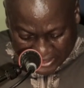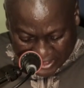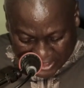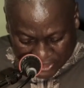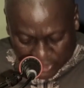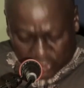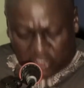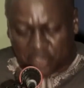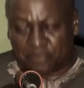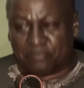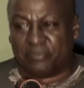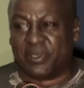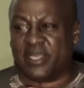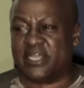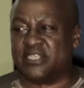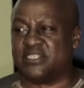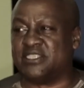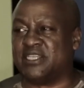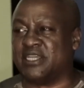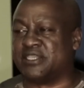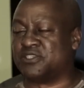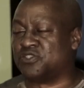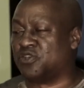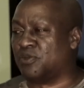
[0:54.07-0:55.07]
is not
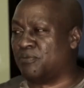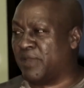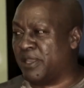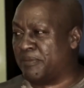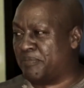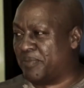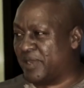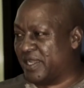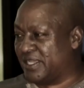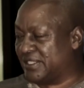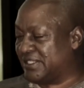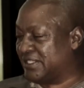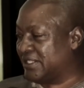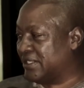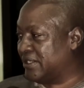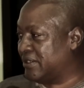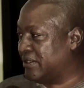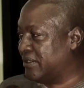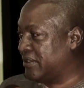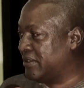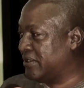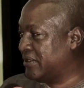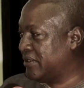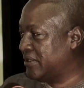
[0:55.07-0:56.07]
based just on my
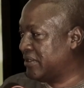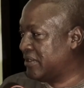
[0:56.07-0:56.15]
person,